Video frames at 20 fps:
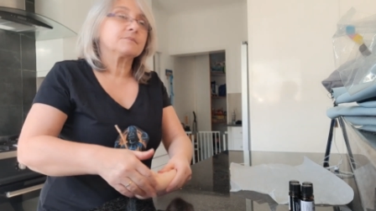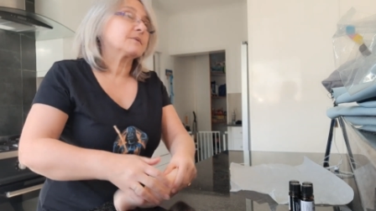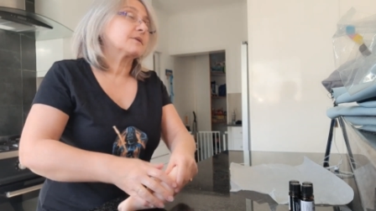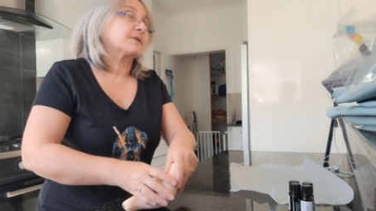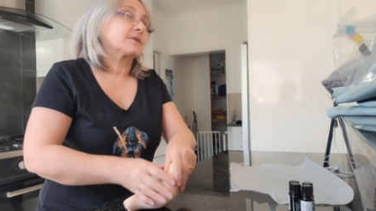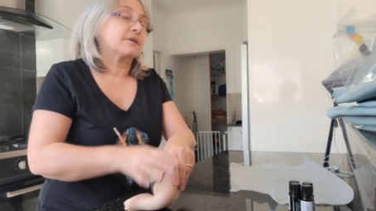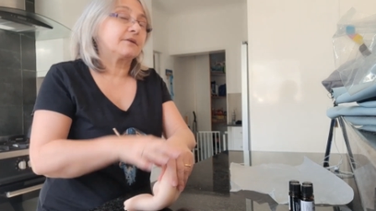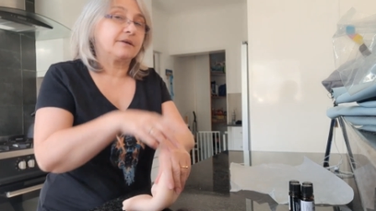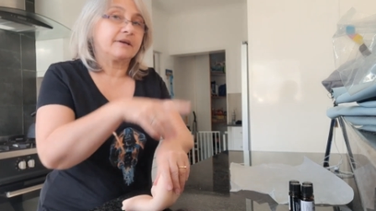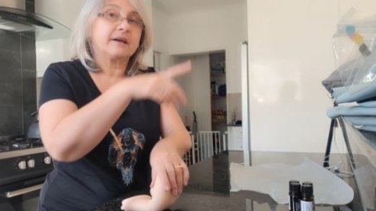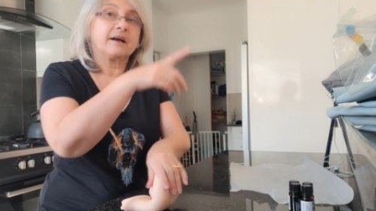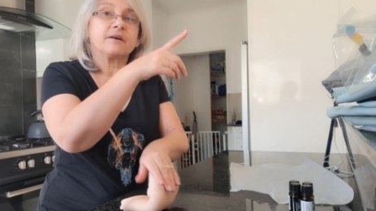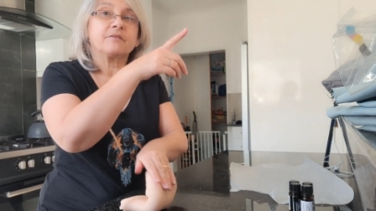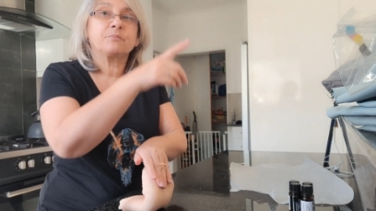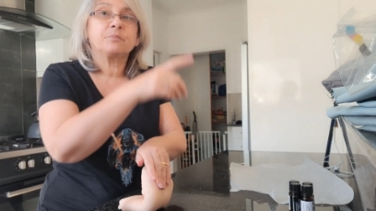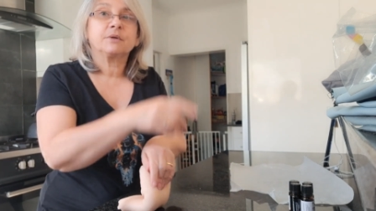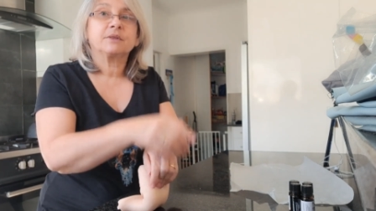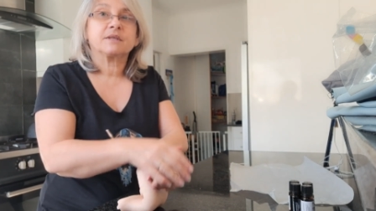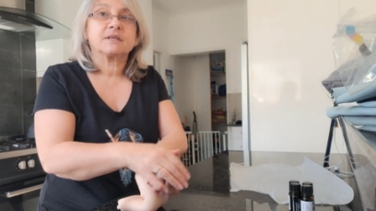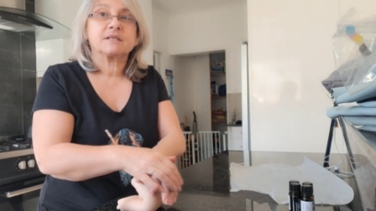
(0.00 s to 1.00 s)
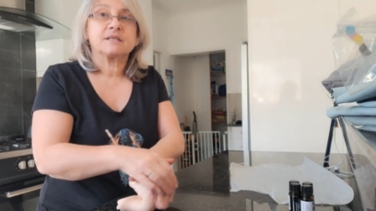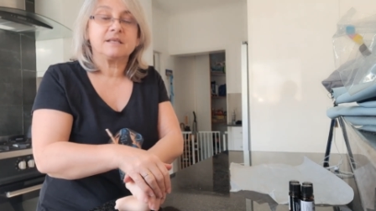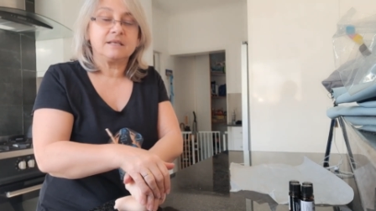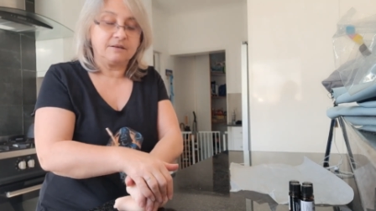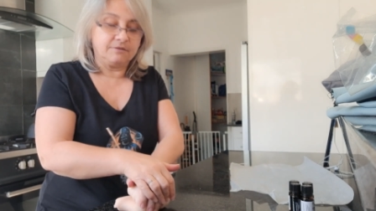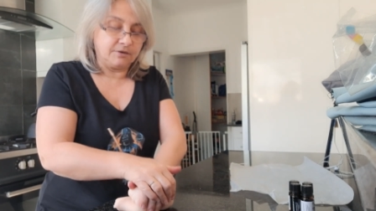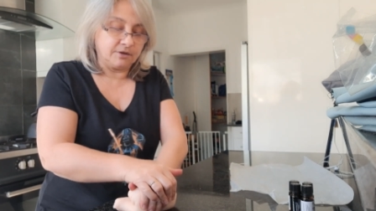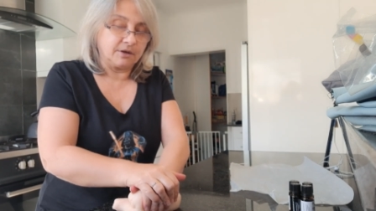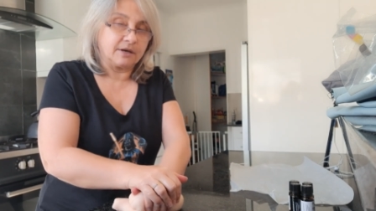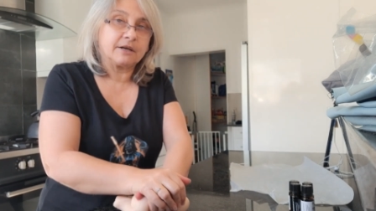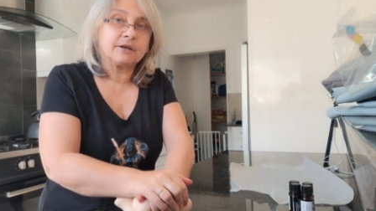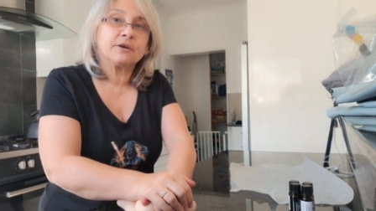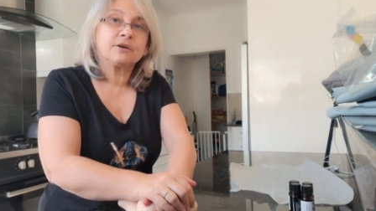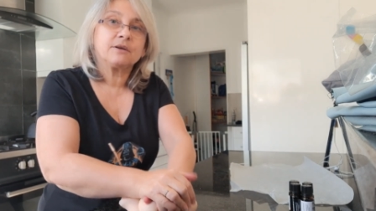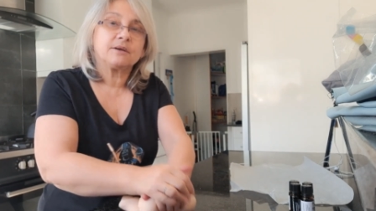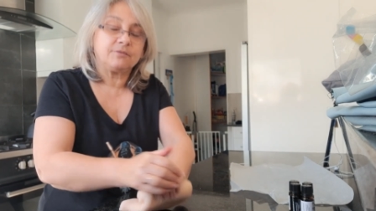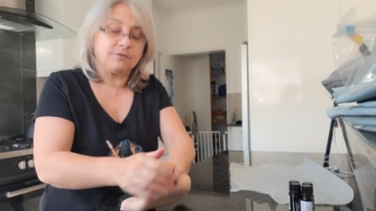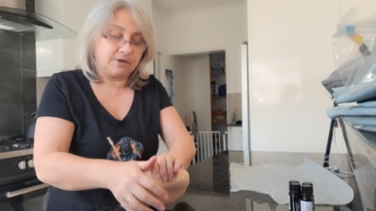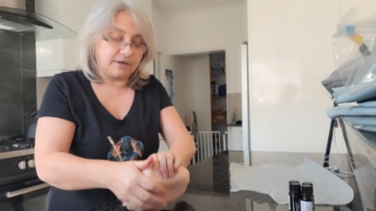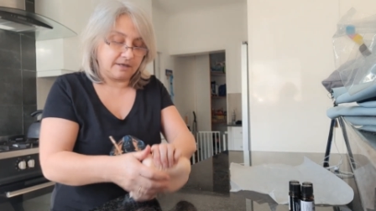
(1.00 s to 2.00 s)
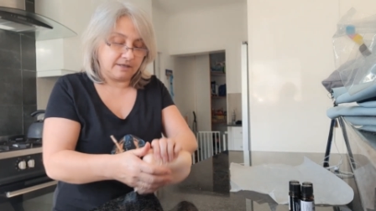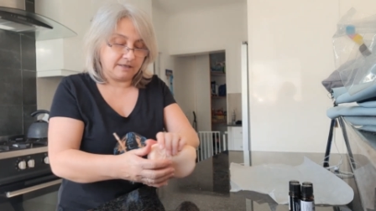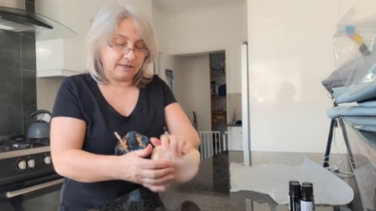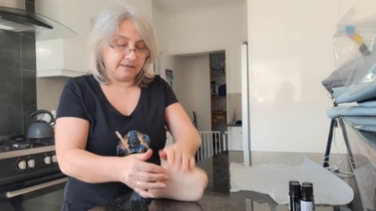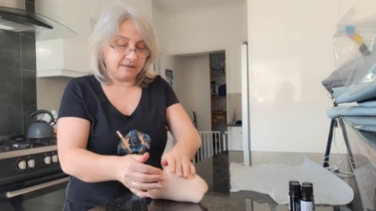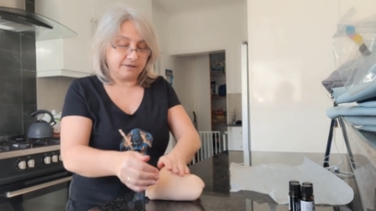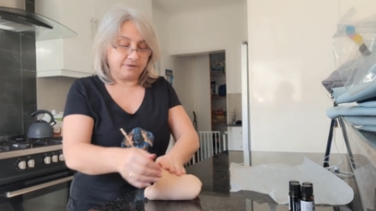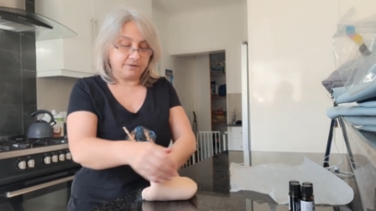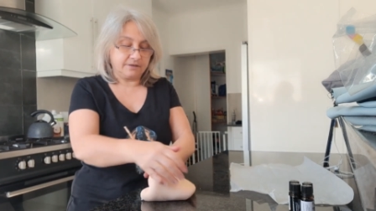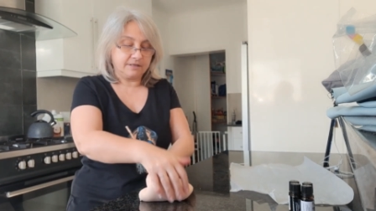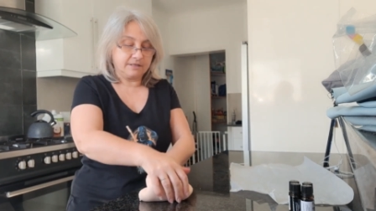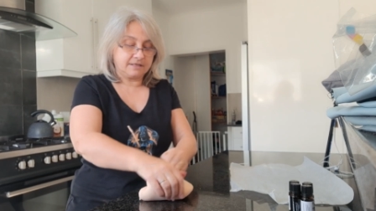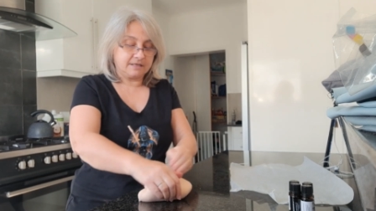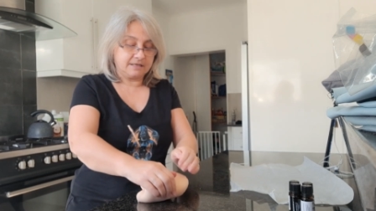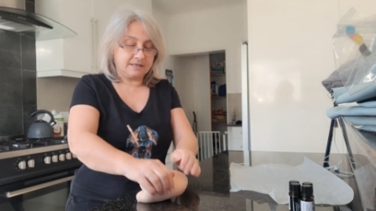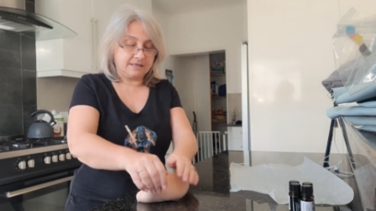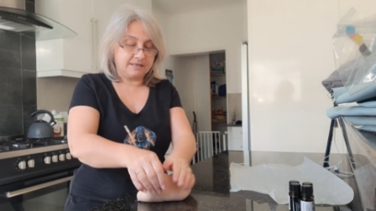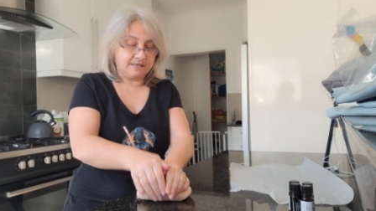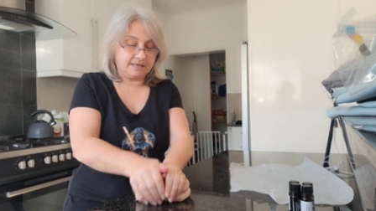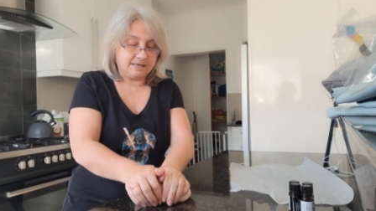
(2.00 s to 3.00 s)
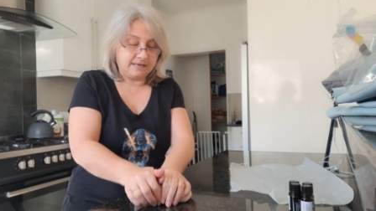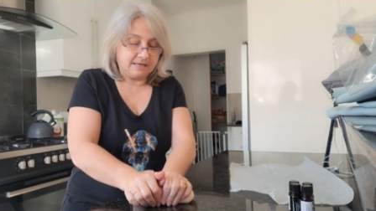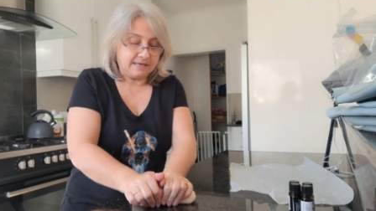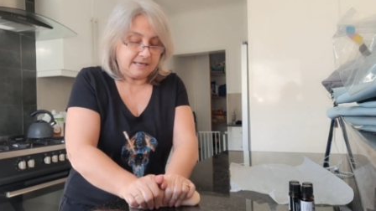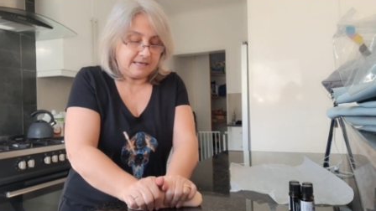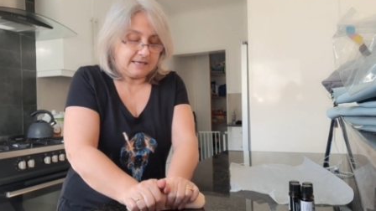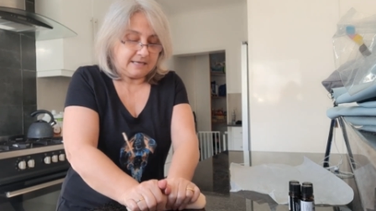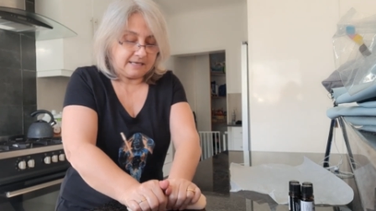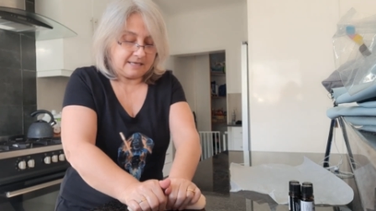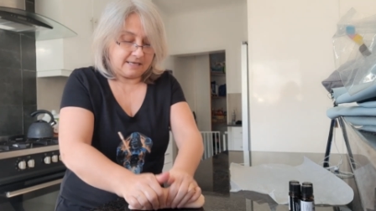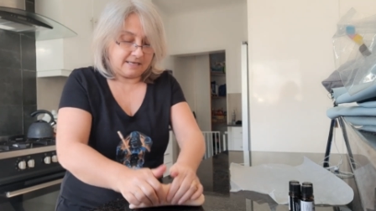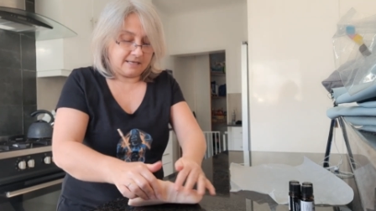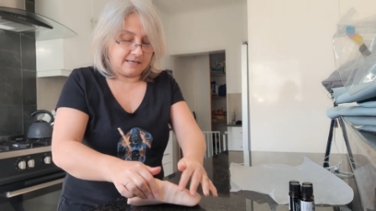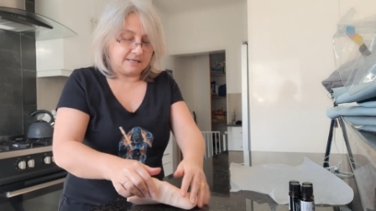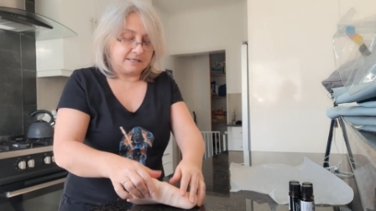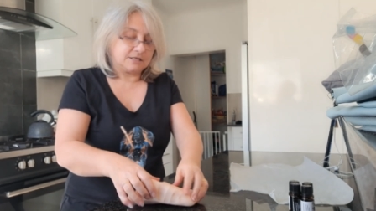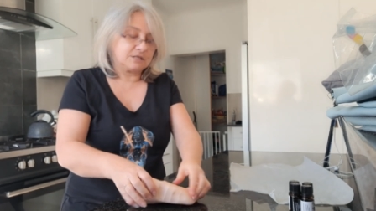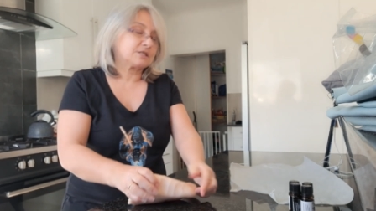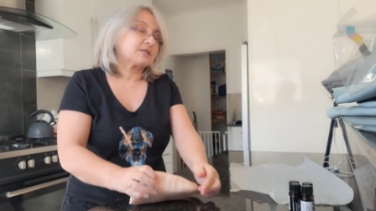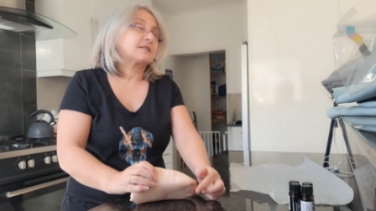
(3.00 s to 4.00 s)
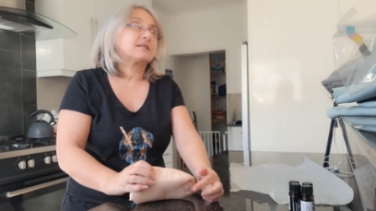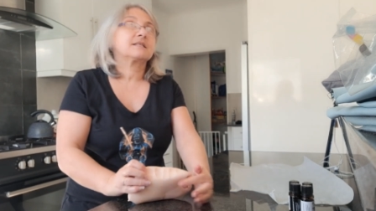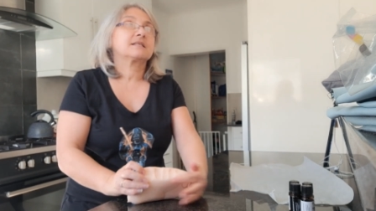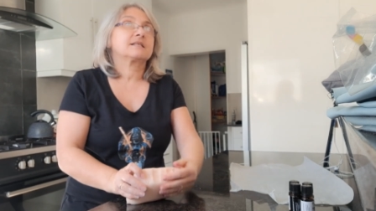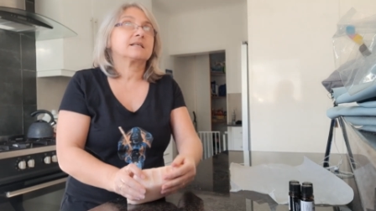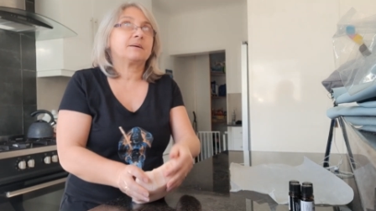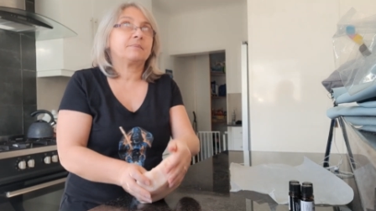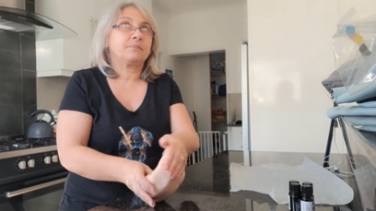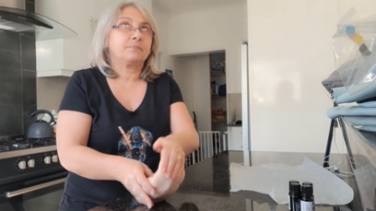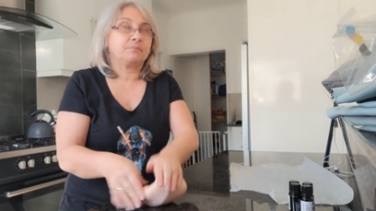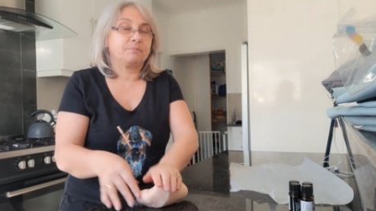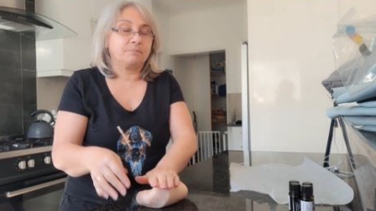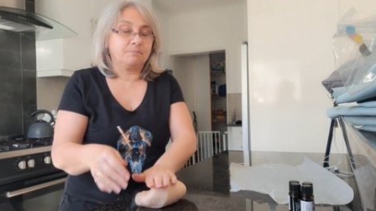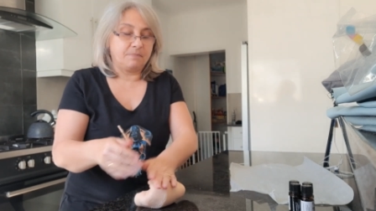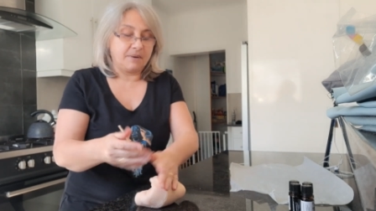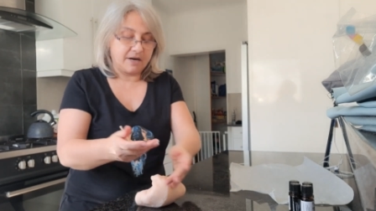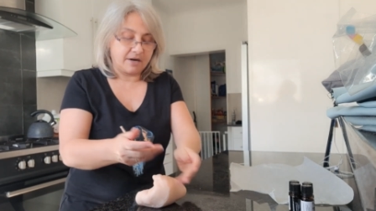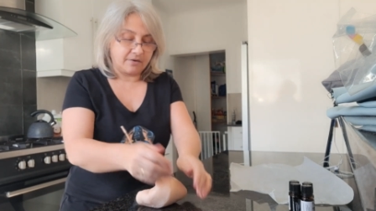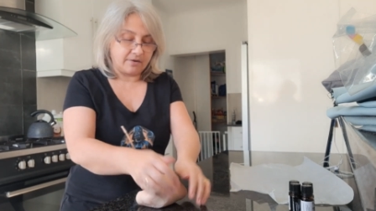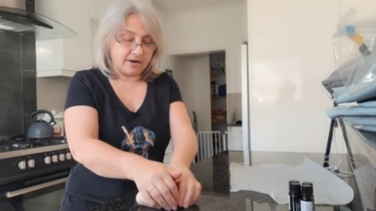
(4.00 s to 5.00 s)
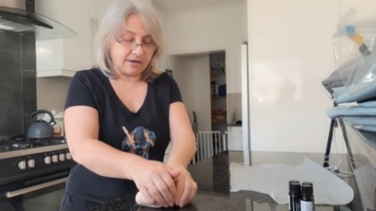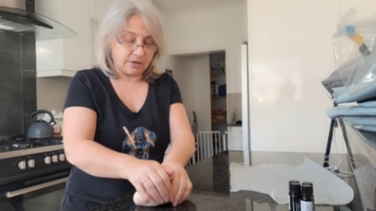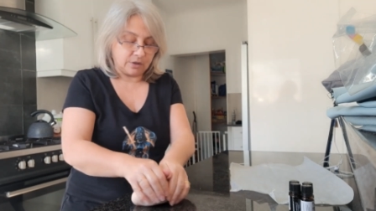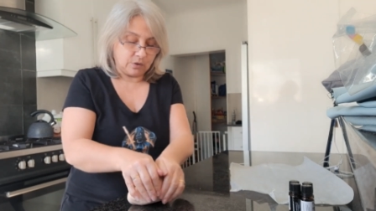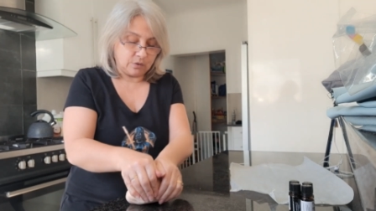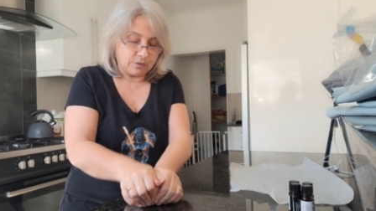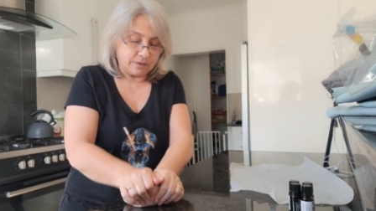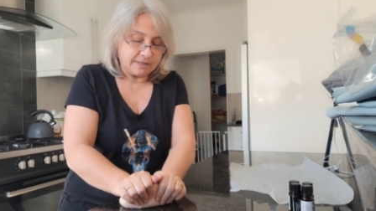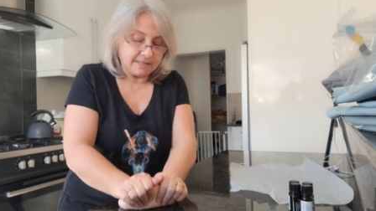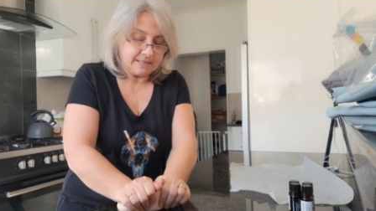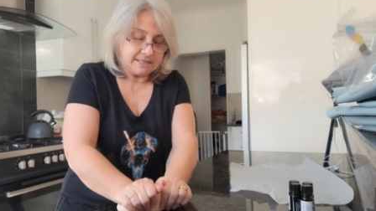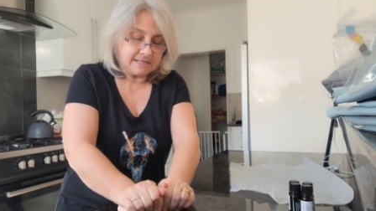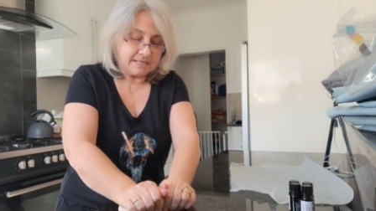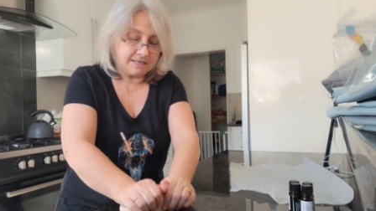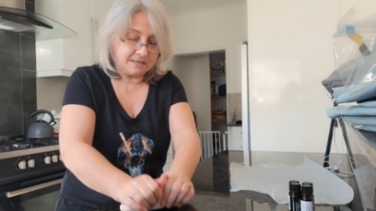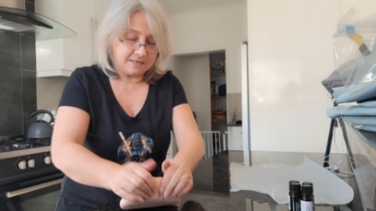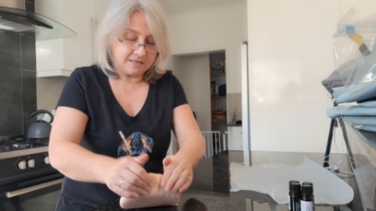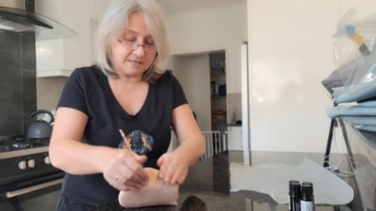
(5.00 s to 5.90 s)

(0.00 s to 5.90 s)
Sorry, I put the TV on, I don't know if you can hear it, just some background noise.